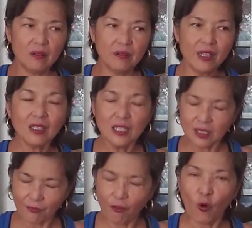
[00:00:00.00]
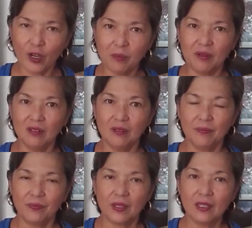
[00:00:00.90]
that is affordable
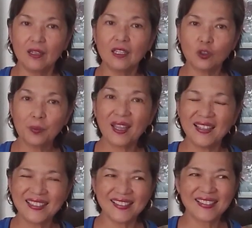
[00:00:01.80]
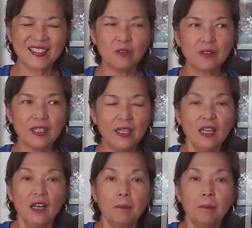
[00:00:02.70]
in a lot of cases, okay?